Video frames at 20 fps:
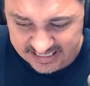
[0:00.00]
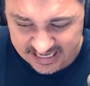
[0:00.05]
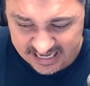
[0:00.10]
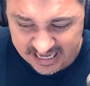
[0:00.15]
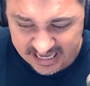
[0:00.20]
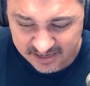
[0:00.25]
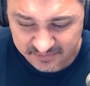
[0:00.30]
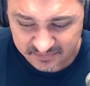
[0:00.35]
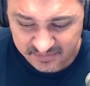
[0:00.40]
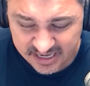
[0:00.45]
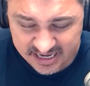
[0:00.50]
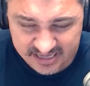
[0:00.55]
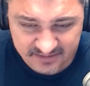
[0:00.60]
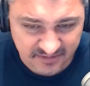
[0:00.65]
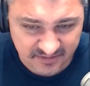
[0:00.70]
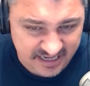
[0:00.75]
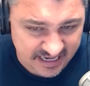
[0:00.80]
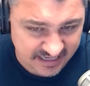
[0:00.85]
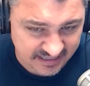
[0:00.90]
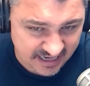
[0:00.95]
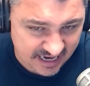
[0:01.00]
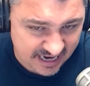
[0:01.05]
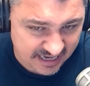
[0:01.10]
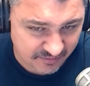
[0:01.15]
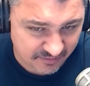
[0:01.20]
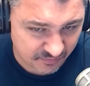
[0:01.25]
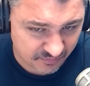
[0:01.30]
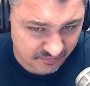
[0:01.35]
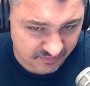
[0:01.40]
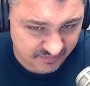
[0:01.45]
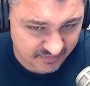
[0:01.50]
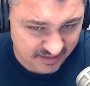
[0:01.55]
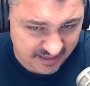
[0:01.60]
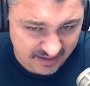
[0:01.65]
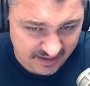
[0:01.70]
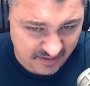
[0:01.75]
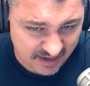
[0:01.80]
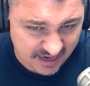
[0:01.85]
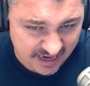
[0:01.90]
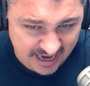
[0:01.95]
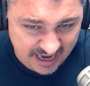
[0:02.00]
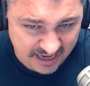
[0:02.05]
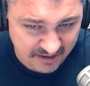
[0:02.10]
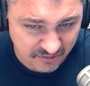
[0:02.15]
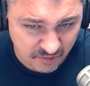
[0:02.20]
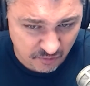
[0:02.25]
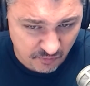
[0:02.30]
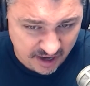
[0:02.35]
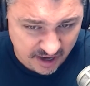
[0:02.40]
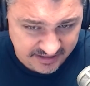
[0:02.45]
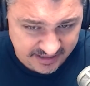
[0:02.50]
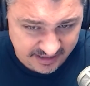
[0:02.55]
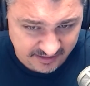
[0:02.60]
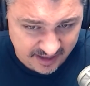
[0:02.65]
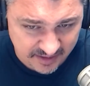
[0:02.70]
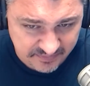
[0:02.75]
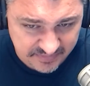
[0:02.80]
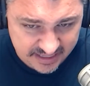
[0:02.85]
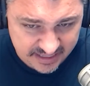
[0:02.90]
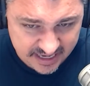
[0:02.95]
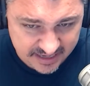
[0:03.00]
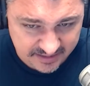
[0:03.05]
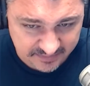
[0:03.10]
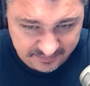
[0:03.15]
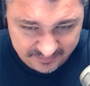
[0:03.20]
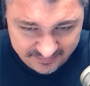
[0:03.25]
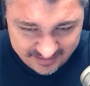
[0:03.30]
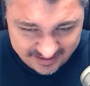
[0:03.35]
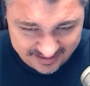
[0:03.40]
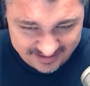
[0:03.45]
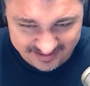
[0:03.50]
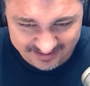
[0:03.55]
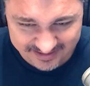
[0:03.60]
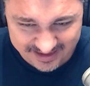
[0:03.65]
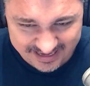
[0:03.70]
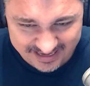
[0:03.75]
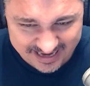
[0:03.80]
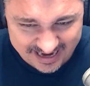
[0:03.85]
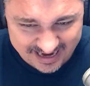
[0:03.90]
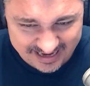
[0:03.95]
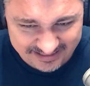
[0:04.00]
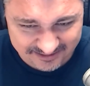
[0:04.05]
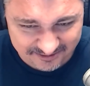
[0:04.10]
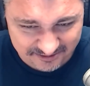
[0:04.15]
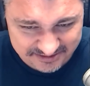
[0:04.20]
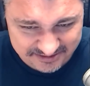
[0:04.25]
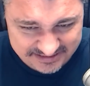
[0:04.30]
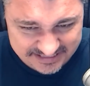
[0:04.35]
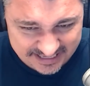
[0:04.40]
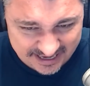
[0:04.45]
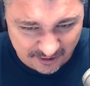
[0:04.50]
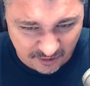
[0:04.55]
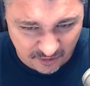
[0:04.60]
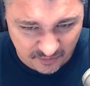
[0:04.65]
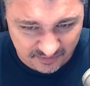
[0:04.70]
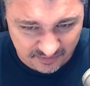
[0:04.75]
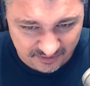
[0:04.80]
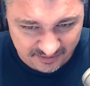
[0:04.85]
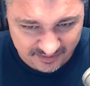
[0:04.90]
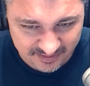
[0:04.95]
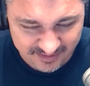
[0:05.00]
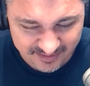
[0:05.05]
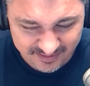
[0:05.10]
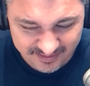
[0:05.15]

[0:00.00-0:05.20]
And I don't know why they let me in. Like, I looked terrible.